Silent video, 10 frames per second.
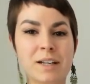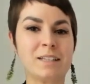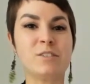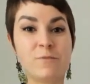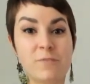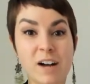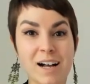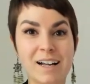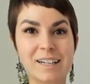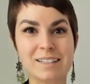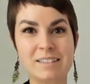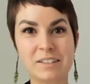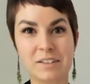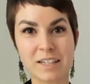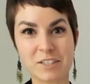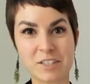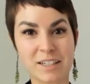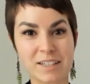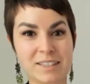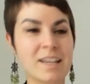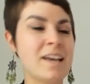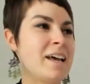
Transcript: It's fun, it's delicious.